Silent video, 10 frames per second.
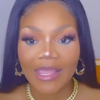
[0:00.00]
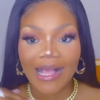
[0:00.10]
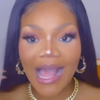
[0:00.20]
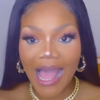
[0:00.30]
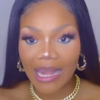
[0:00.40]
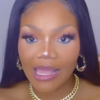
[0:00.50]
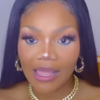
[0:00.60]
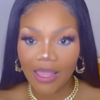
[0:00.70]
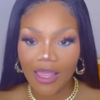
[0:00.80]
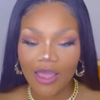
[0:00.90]
Color
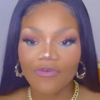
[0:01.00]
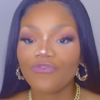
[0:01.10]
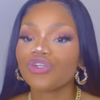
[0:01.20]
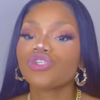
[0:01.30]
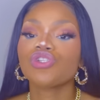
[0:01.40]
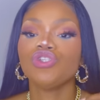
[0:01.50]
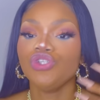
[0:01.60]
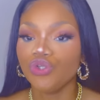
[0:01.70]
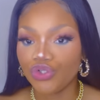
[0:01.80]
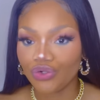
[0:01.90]
versus
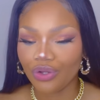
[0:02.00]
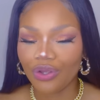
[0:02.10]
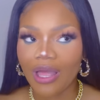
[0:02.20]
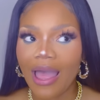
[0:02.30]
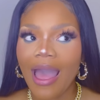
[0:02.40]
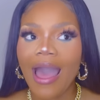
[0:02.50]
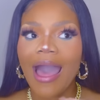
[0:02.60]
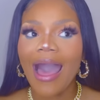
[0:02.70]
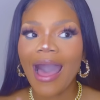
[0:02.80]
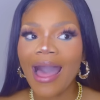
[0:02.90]
neutral.
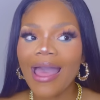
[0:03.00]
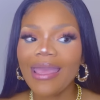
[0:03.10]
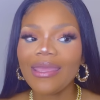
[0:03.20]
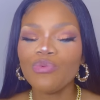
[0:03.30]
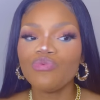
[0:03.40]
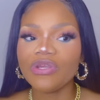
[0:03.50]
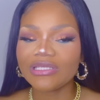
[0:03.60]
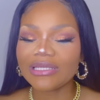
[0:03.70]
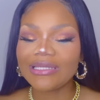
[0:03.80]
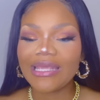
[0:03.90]
I
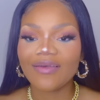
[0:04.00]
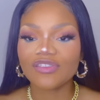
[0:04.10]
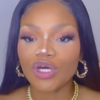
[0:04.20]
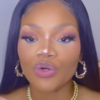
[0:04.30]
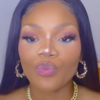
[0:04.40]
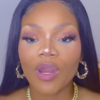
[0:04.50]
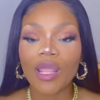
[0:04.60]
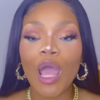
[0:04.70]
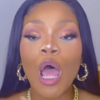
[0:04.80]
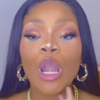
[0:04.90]
recently have started
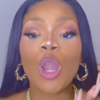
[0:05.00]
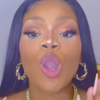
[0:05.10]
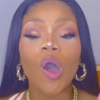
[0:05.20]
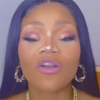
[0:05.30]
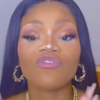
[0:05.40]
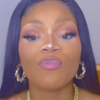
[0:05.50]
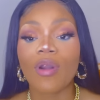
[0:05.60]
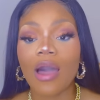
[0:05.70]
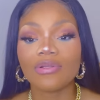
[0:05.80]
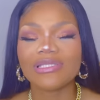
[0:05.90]
wearing a lot of
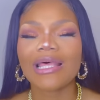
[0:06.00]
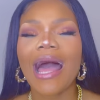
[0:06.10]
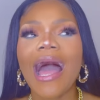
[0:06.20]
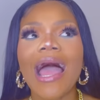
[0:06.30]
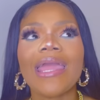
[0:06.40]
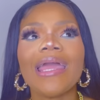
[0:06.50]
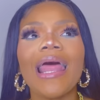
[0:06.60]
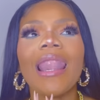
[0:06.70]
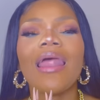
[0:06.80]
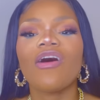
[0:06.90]
browns. I
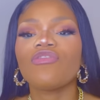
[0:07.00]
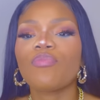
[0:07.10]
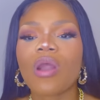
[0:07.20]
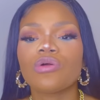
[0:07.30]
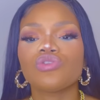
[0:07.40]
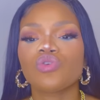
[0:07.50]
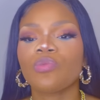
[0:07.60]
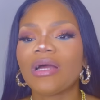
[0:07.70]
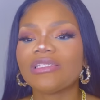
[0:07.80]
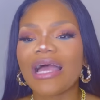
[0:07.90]
love brown so
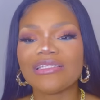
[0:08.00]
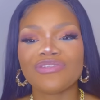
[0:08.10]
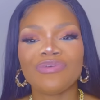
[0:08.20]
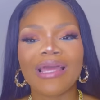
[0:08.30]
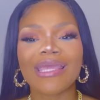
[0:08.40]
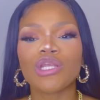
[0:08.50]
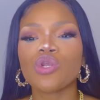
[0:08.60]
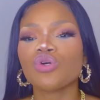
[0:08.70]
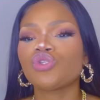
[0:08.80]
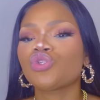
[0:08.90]
much. I just feel like it
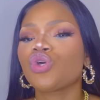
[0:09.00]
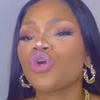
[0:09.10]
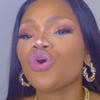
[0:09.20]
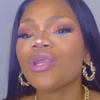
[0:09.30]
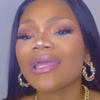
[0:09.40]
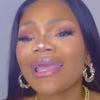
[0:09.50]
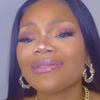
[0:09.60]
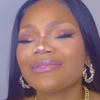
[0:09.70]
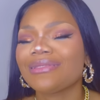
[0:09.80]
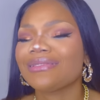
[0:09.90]
looks good
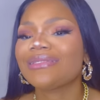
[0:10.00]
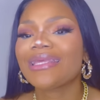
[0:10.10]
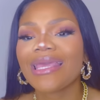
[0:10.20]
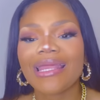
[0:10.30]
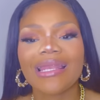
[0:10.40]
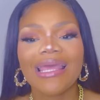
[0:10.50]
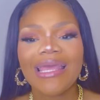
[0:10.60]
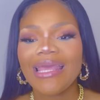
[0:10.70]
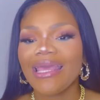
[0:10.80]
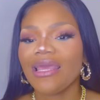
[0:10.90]
against the skin.
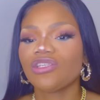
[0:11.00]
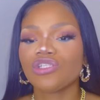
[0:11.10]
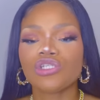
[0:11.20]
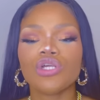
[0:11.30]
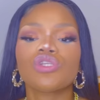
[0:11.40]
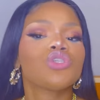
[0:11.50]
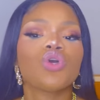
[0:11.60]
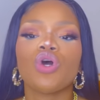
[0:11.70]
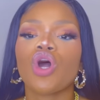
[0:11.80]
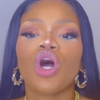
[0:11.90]
It just looks
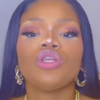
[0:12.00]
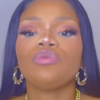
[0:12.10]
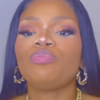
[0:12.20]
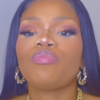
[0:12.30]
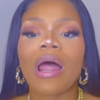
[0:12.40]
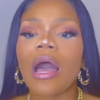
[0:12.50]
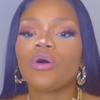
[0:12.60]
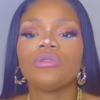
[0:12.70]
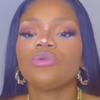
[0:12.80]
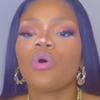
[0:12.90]
good on
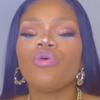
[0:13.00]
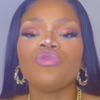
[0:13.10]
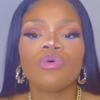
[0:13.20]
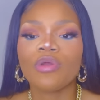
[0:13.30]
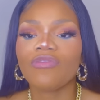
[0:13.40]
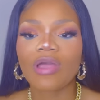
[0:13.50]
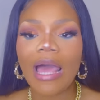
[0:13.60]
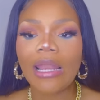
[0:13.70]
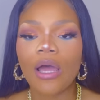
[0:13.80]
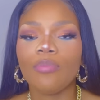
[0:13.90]
women of
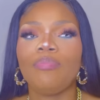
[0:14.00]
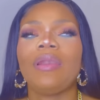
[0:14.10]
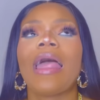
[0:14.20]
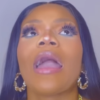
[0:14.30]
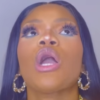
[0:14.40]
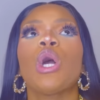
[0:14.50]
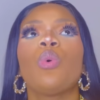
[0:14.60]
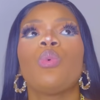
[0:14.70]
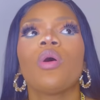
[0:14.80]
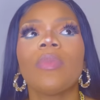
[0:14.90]
color. Black
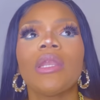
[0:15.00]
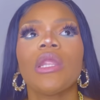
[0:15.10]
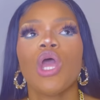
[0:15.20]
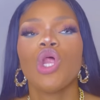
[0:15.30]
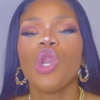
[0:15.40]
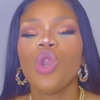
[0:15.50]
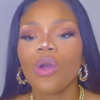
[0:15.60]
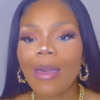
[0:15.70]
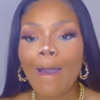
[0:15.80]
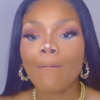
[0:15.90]
women
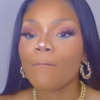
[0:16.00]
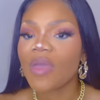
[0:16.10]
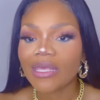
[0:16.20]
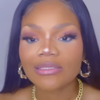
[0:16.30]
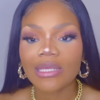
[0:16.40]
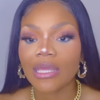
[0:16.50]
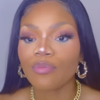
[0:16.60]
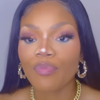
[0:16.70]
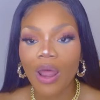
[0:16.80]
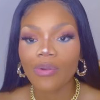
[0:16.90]
look amazing
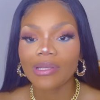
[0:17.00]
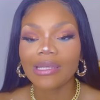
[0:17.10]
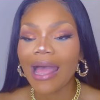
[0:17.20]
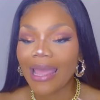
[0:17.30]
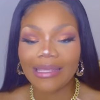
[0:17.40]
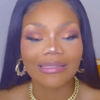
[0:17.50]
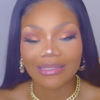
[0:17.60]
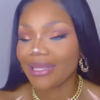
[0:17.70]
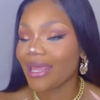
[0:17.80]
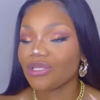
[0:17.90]
in brown. I
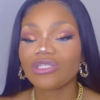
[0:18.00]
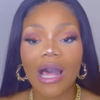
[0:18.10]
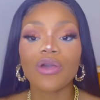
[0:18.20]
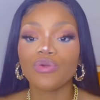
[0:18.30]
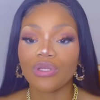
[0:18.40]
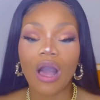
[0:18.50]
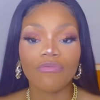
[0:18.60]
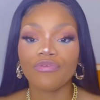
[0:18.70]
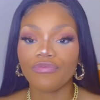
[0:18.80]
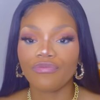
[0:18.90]
can tell you now
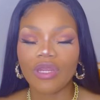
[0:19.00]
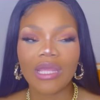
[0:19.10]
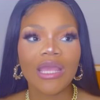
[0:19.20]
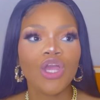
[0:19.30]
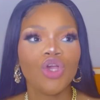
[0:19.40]
for free.